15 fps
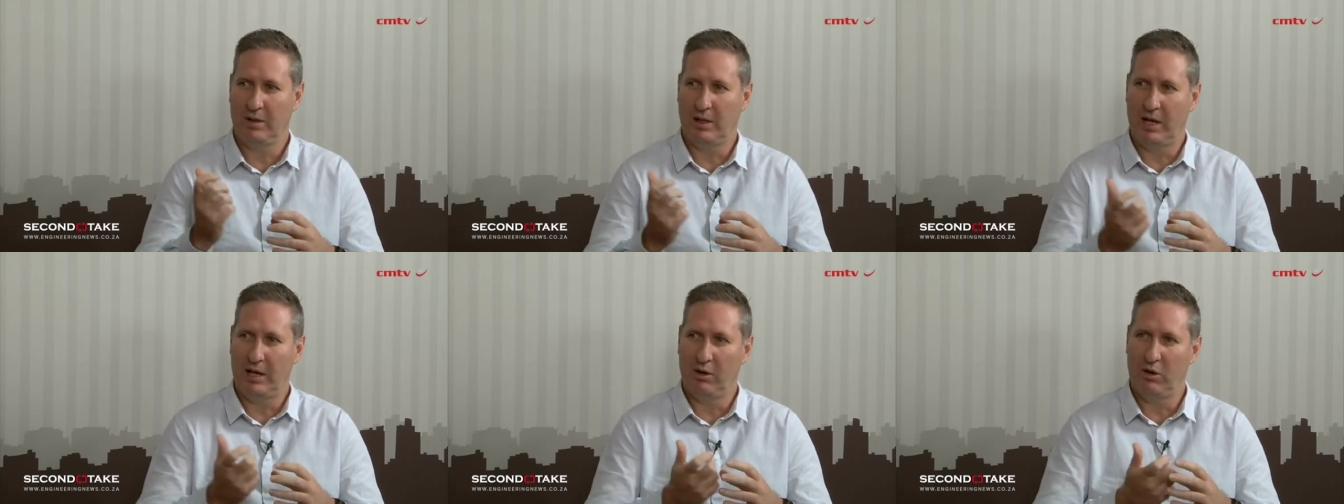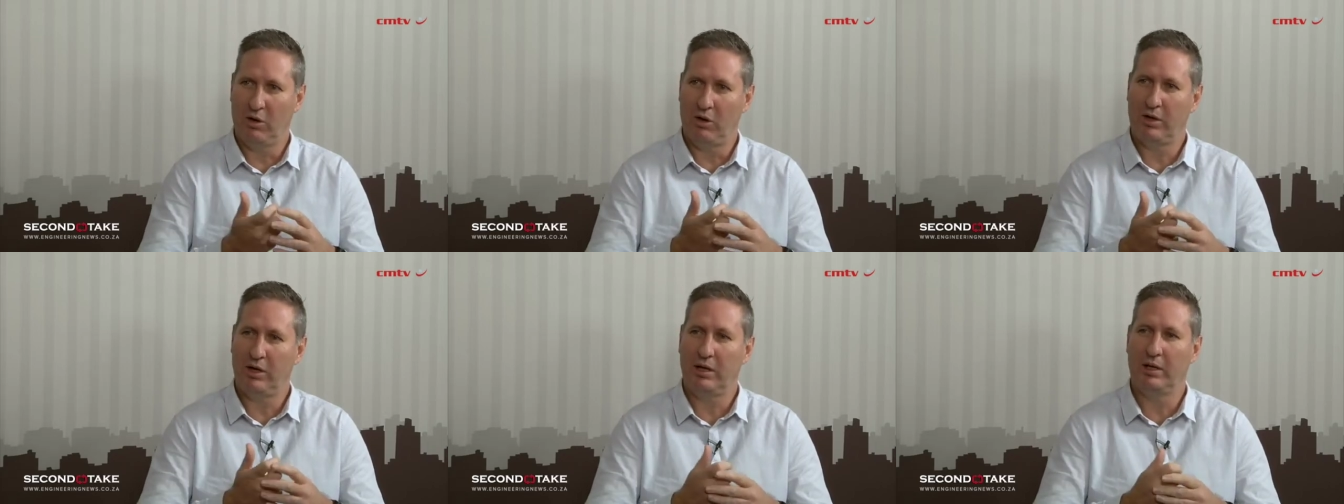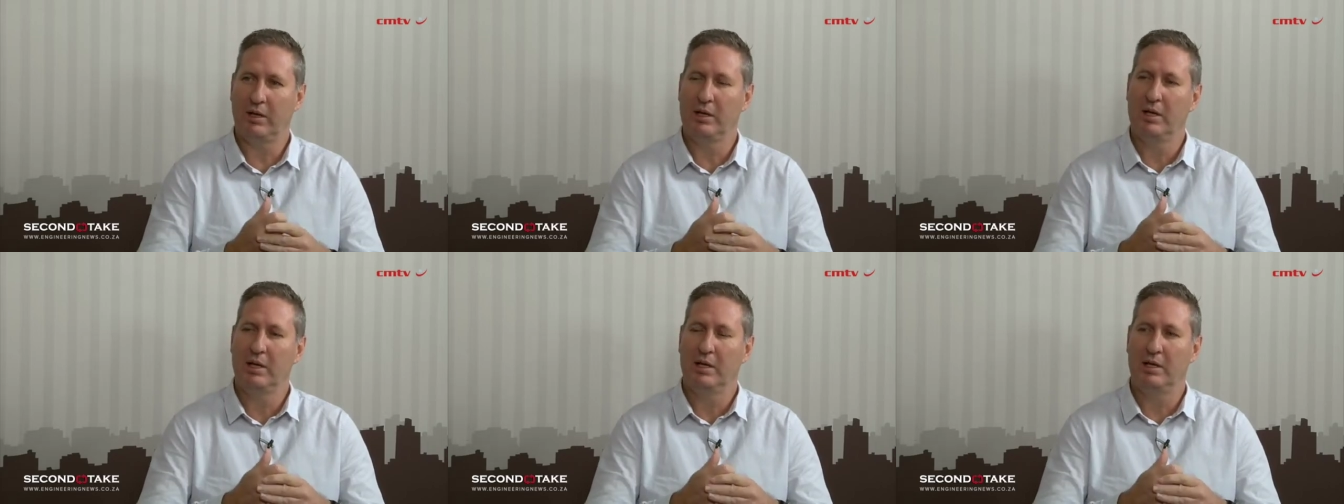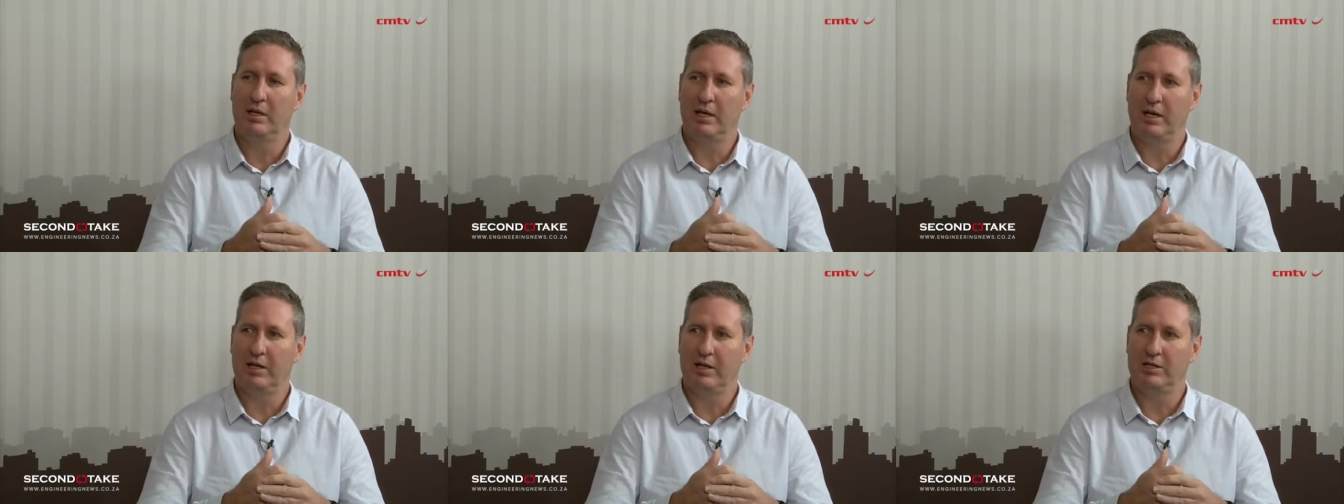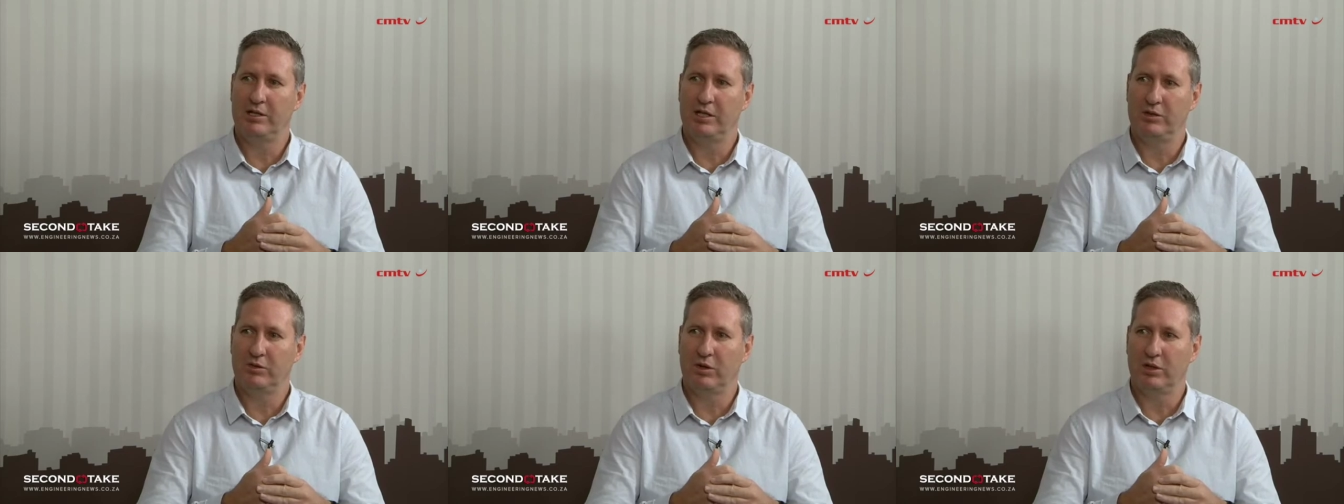unlocking the
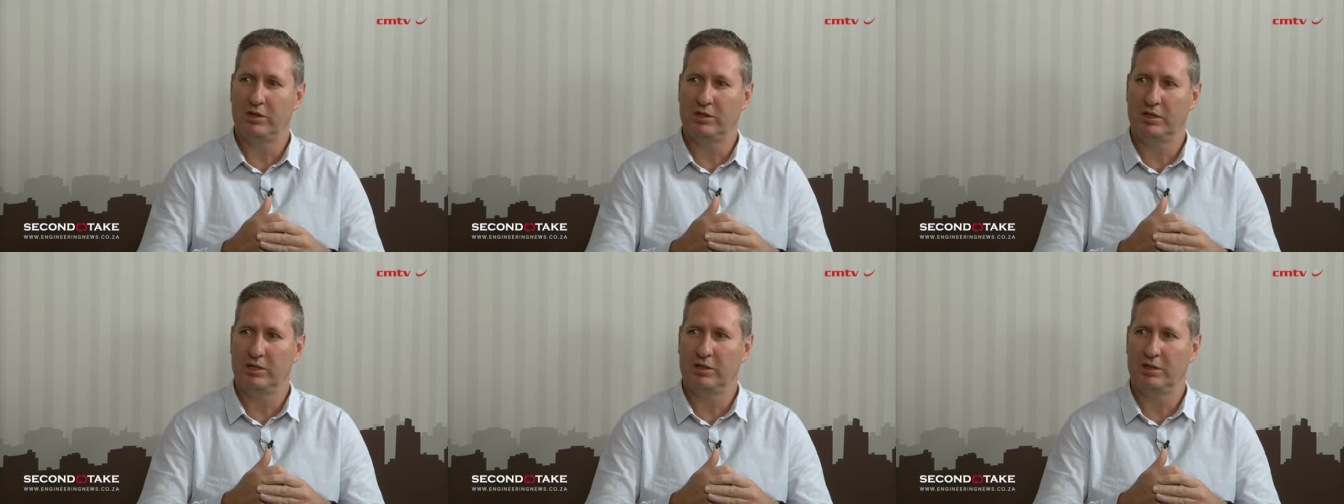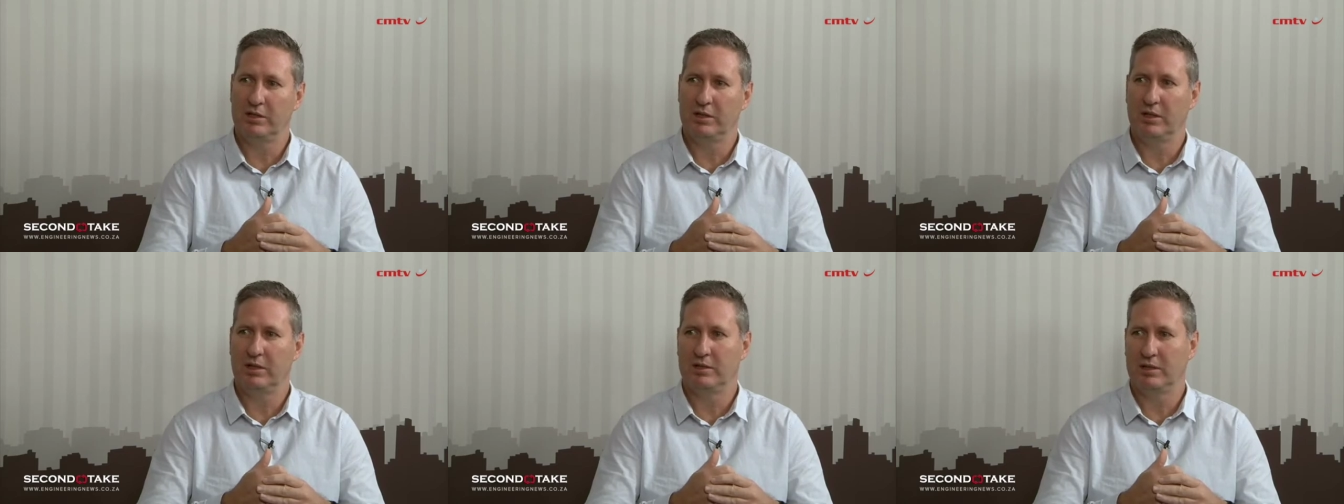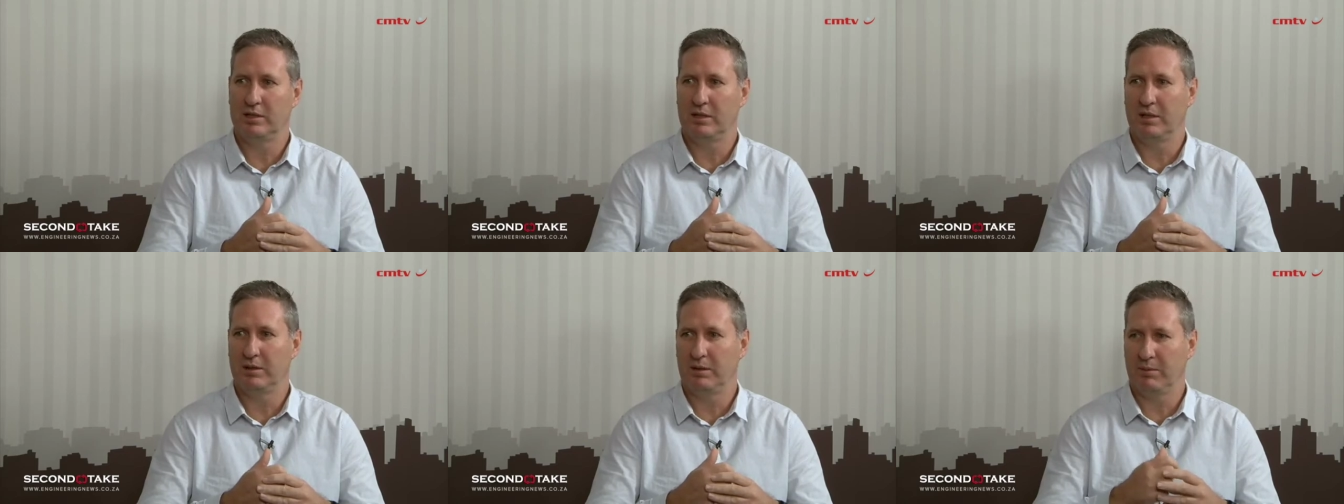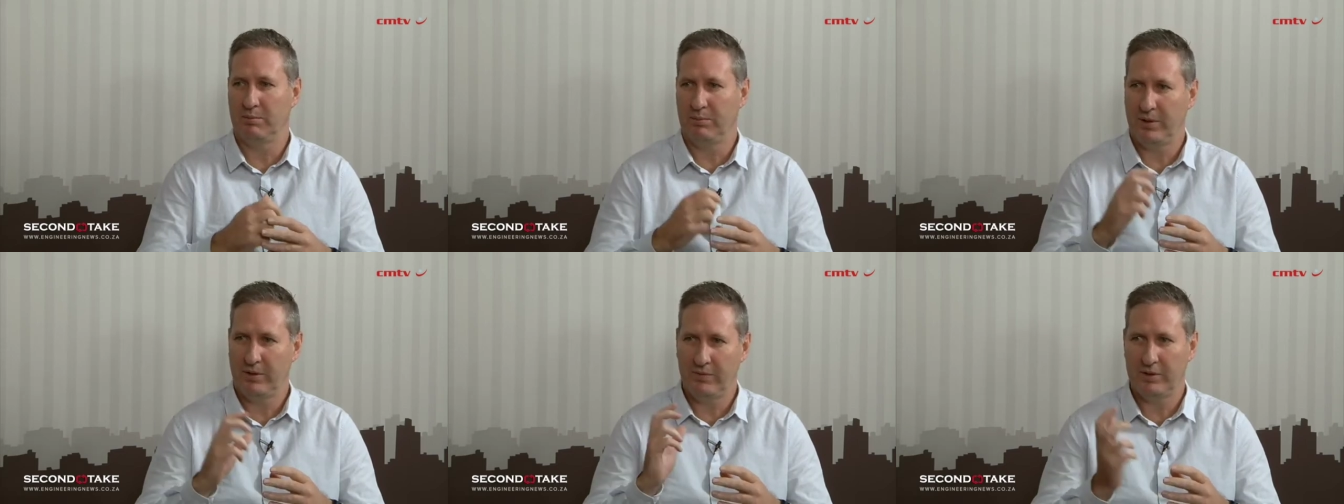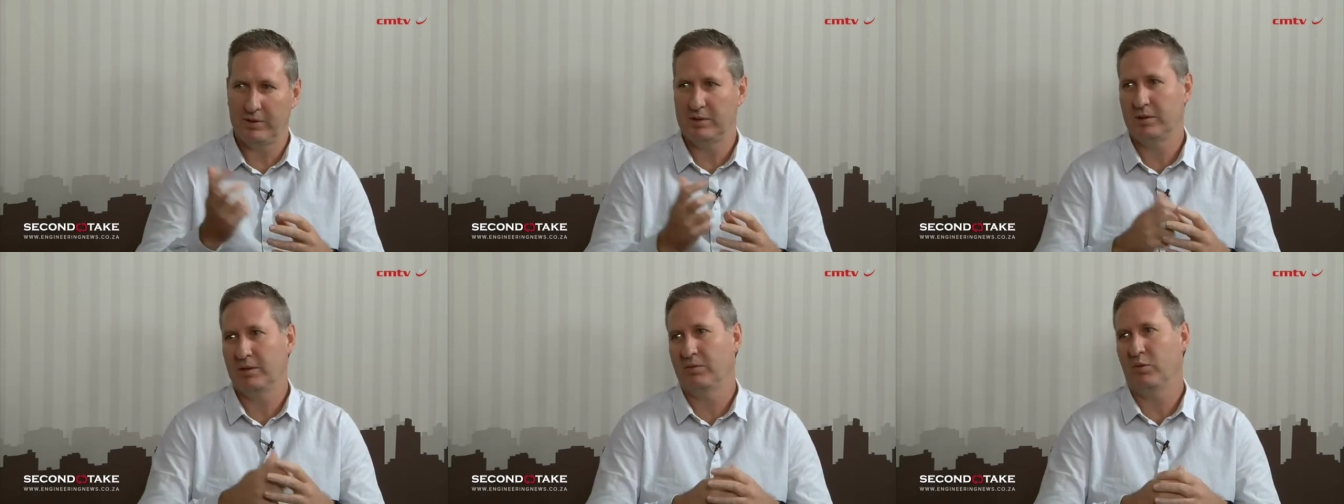energy transition. It's the
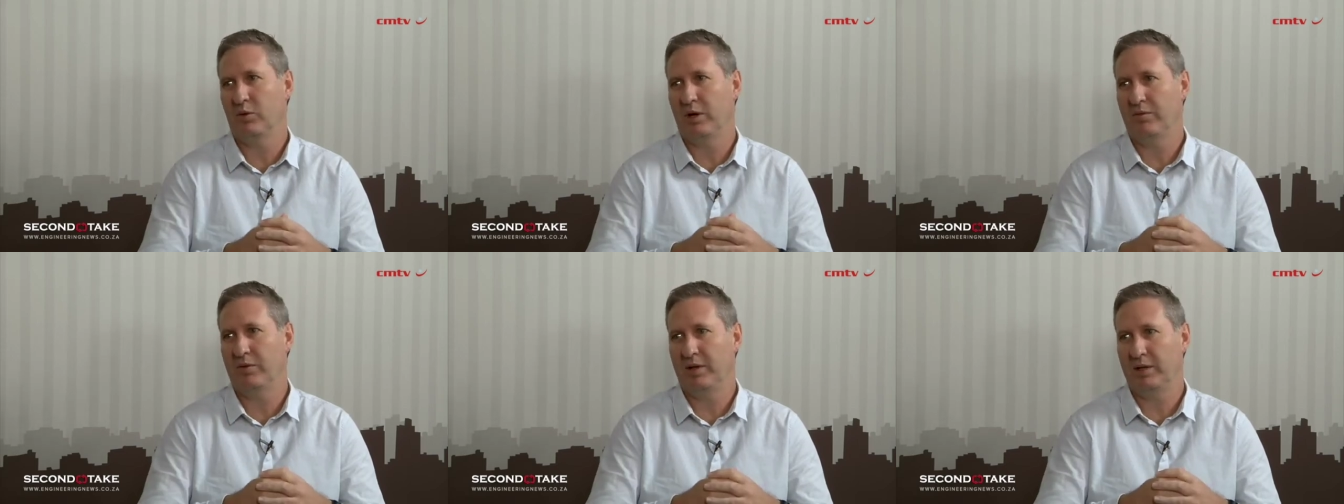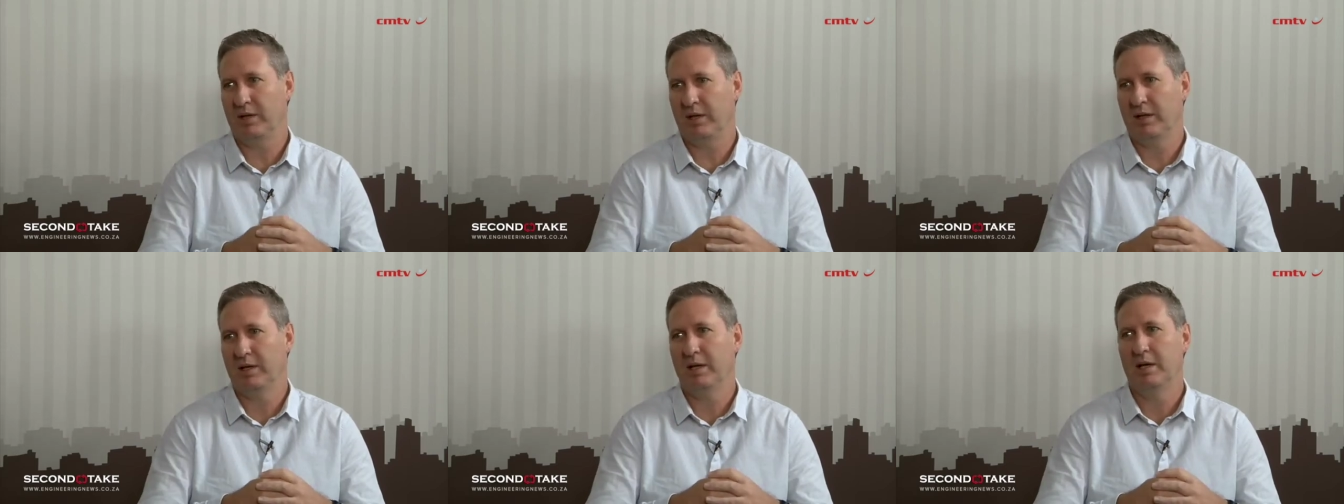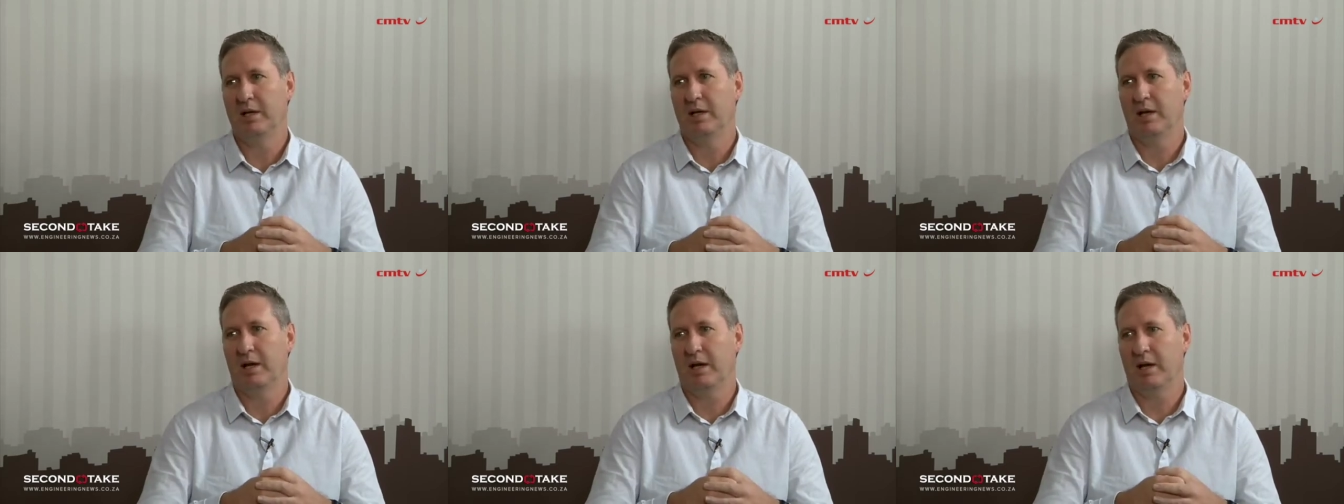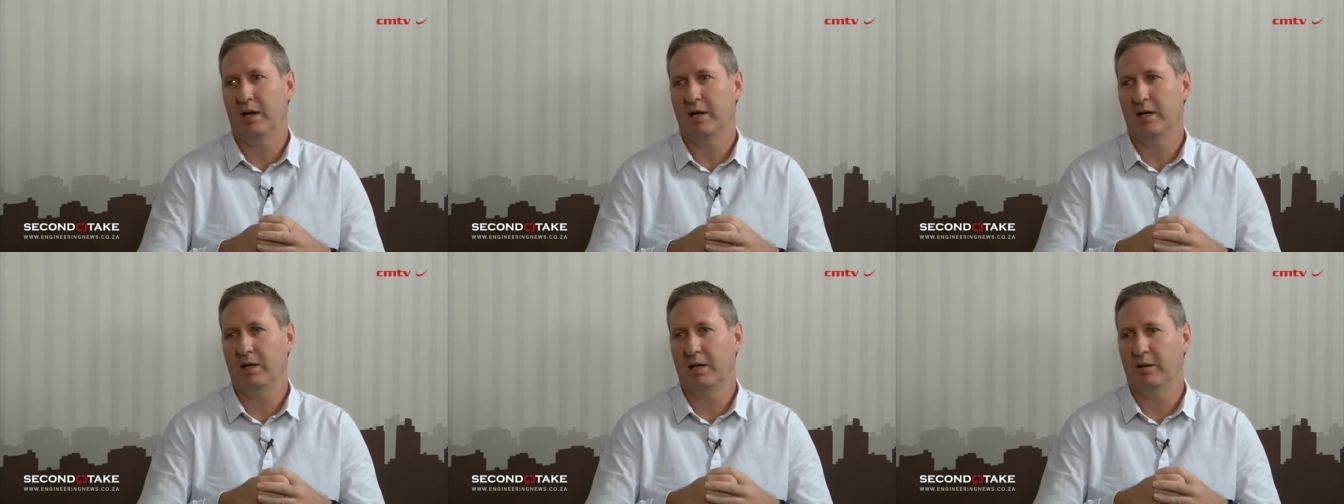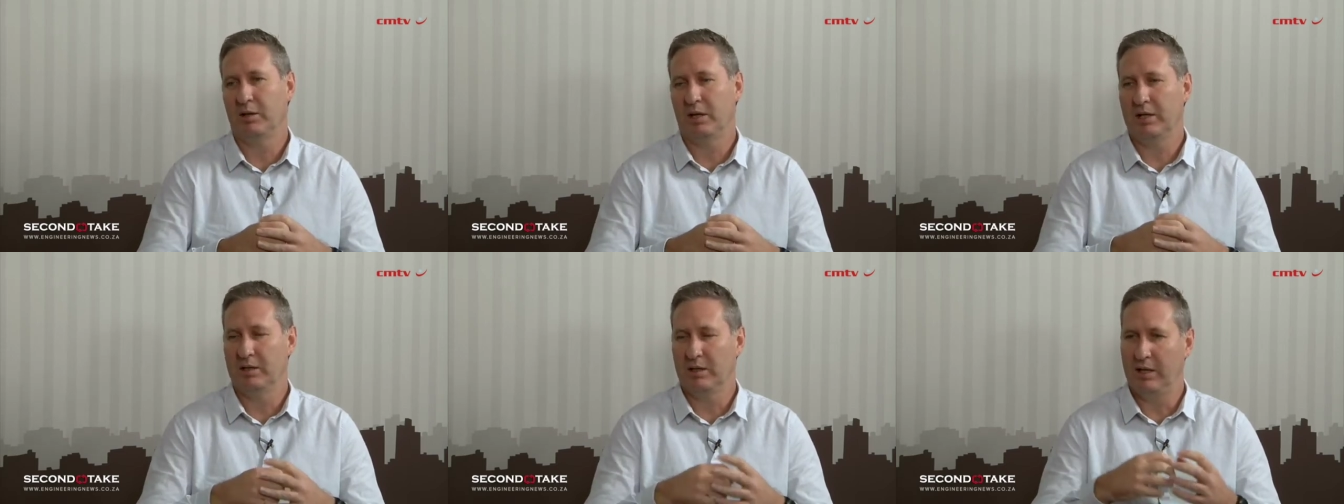pivot for everything.
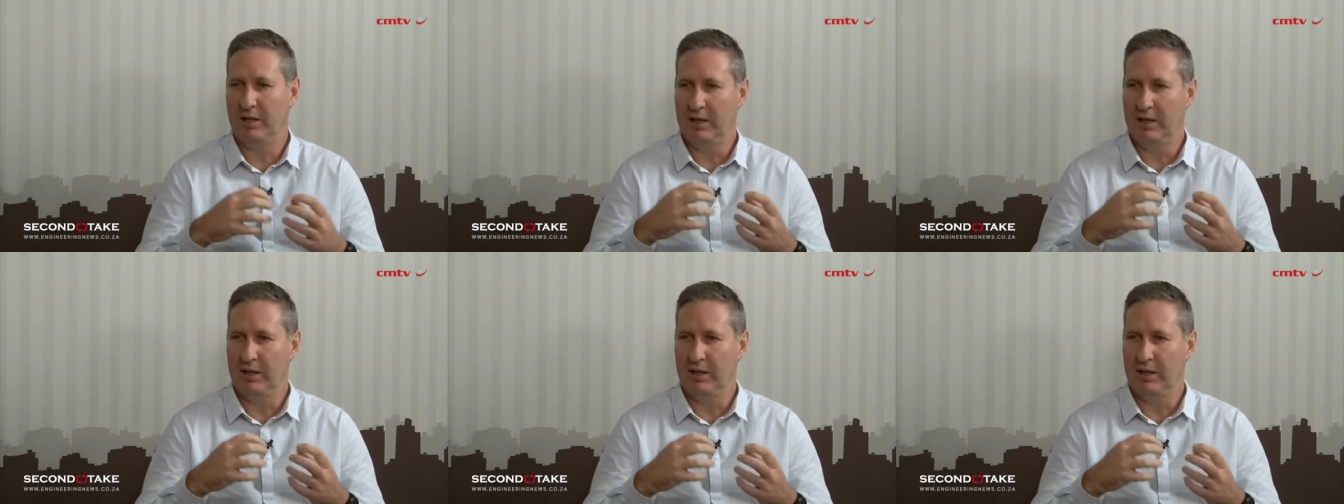It